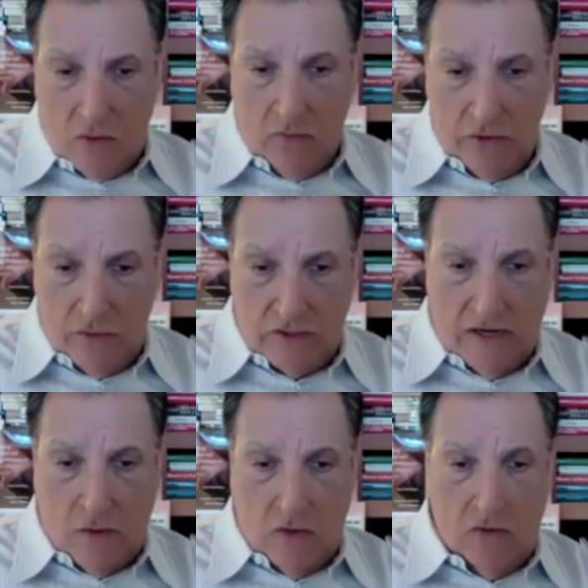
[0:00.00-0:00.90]
News
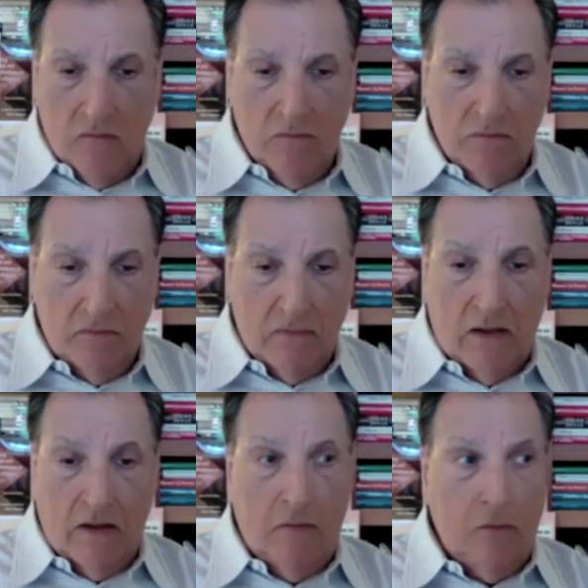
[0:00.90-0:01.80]
Hour,
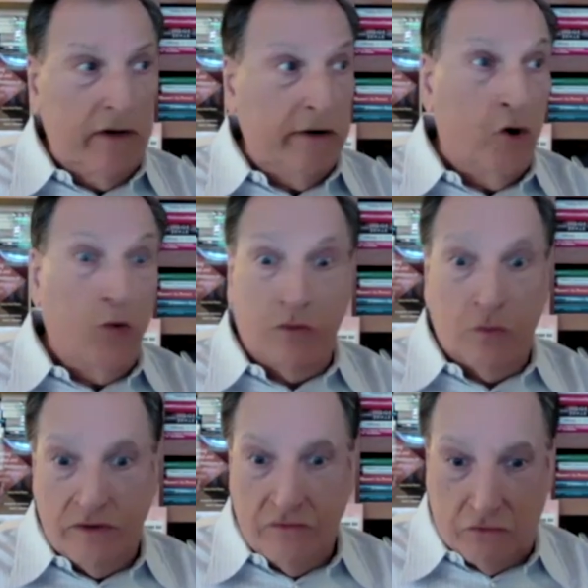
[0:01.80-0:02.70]
went on Oprah
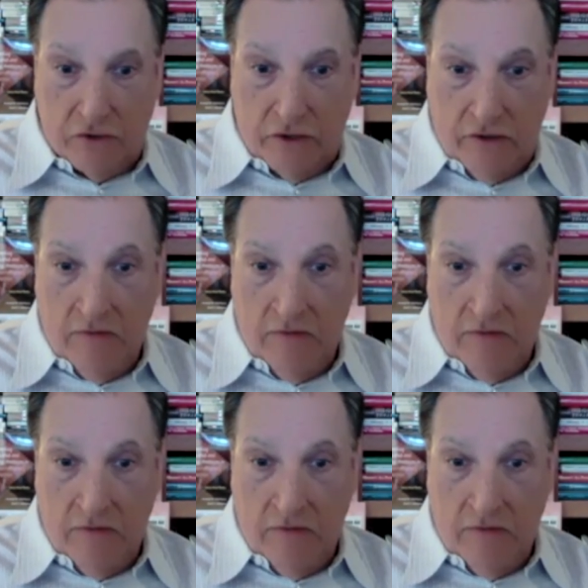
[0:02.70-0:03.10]
Winfrey.